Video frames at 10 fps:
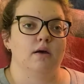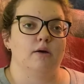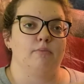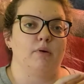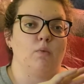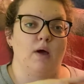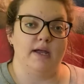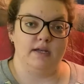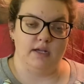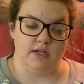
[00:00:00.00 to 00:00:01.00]
but
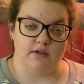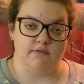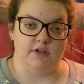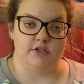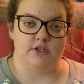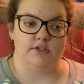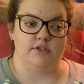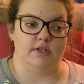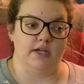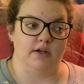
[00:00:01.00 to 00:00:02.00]
widening your vision so
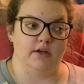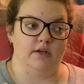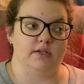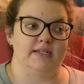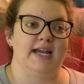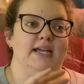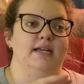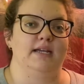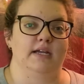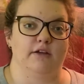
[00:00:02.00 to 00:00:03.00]
that you're
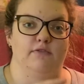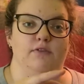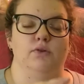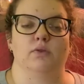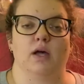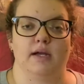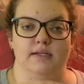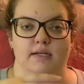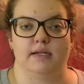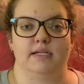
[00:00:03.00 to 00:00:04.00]
taking in a few lines
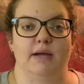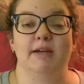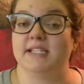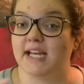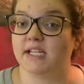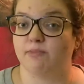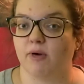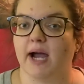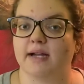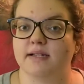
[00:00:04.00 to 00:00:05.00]
at a time. It takes
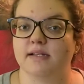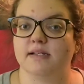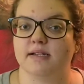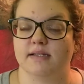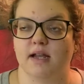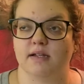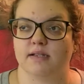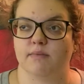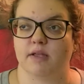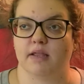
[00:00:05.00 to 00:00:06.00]
practice. It's not
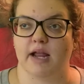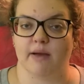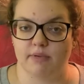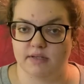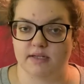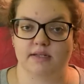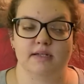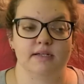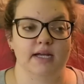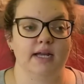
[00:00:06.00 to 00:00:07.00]
something that happens
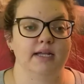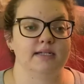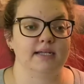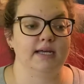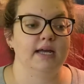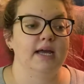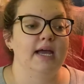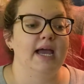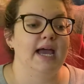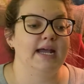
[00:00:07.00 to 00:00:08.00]
instantaneously,
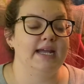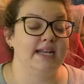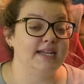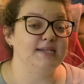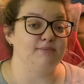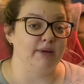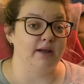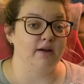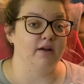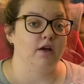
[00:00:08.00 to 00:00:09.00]
and it is
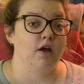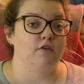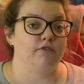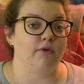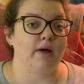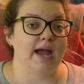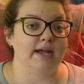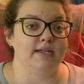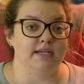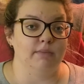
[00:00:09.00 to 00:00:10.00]
better for
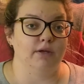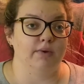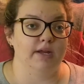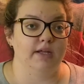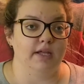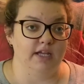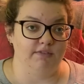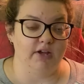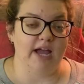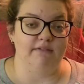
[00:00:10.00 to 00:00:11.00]
academic reading, like if
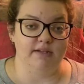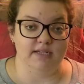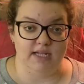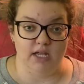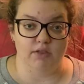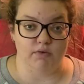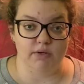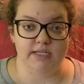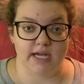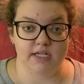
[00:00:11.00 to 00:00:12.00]
you're having to get through a
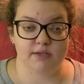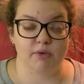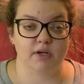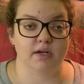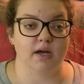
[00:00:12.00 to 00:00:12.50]
textbook,